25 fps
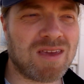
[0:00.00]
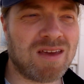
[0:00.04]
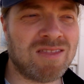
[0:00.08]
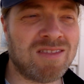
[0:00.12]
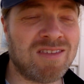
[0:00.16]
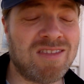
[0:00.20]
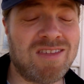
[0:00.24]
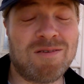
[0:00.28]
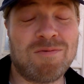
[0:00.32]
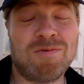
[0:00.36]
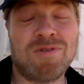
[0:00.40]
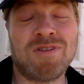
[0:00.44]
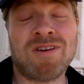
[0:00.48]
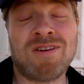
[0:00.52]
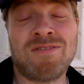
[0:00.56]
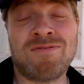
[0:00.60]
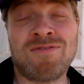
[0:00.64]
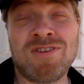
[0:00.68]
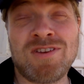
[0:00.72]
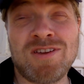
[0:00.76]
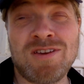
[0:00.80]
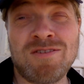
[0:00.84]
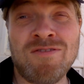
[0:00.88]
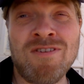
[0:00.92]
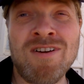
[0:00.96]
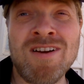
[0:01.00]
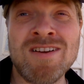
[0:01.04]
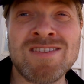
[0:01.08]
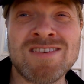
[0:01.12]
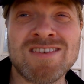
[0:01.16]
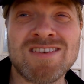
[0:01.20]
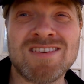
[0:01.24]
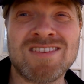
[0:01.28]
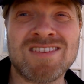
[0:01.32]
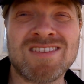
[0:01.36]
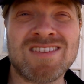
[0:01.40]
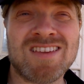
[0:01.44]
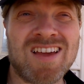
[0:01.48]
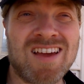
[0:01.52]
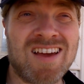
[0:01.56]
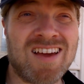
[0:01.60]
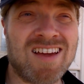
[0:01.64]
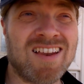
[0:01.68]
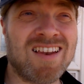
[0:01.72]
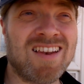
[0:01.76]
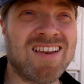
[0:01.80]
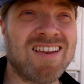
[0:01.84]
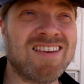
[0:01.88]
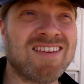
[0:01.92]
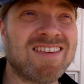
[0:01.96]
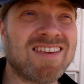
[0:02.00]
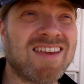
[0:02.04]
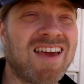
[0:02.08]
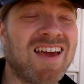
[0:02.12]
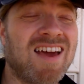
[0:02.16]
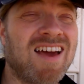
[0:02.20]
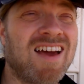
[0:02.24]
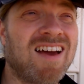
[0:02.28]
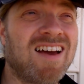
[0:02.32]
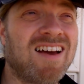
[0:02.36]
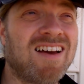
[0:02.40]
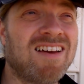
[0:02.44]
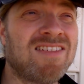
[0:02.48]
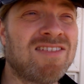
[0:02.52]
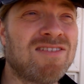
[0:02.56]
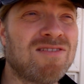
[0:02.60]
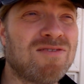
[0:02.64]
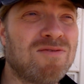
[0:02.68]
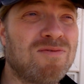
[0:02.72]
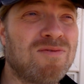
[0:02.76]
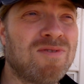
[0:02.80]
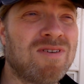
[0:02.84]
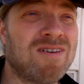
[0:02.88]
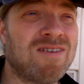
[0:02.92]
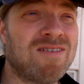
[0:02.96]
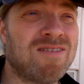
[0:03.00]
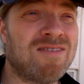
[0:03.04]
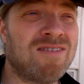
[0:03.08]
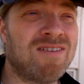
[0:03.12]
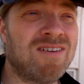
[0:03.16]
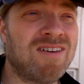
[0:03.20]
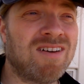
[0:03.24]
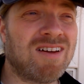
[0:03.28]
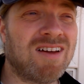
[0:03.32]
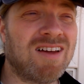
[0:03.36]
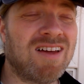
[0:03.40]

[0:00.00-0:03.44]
that they were looking for new writers, and I thought, well,